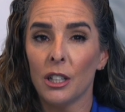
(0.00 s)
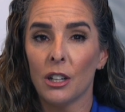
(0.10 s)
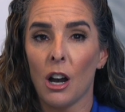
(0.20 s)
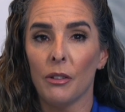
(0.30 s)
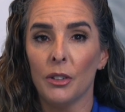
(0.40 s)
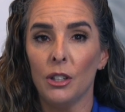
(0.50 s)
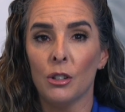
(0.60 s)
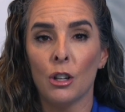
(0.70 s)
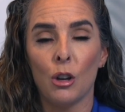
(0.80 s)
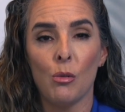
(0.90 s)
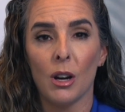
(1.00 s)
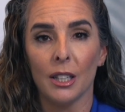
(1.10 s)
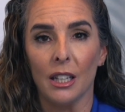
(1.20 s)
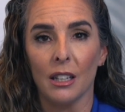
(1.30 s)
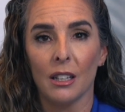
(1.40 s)
good coffee, you can go to our
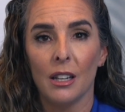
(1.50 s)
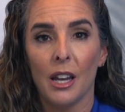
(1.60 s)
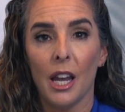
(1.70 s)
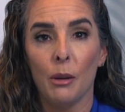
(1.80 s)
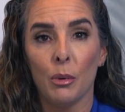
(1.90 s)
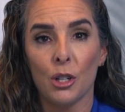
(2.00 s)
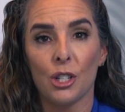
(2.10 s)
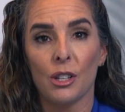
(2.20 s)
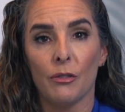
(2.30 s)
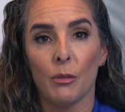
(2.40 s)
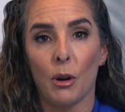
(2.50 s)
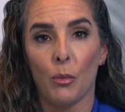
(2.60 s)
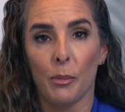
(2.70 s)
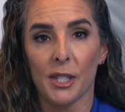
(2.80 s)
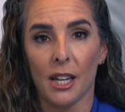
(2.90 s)
link and purchase it from our
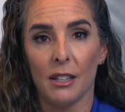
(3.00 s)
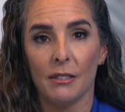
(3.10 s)
website.